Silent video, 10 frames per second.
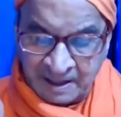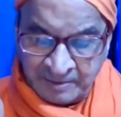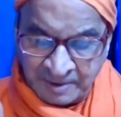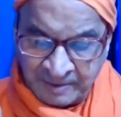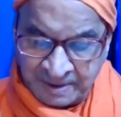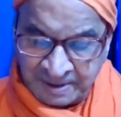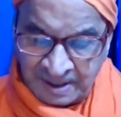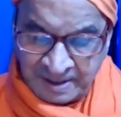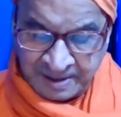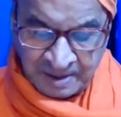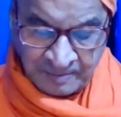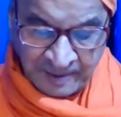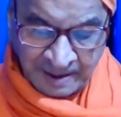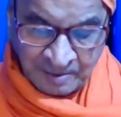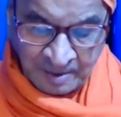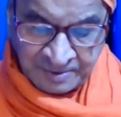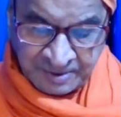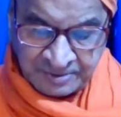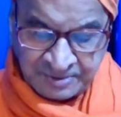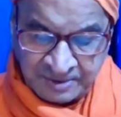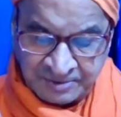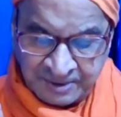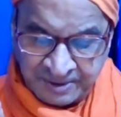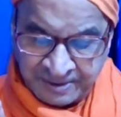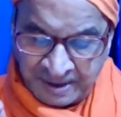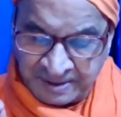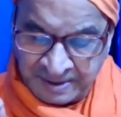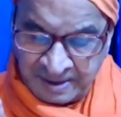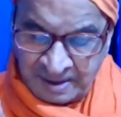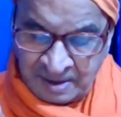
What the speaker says: Even when the little of I consciousness returned,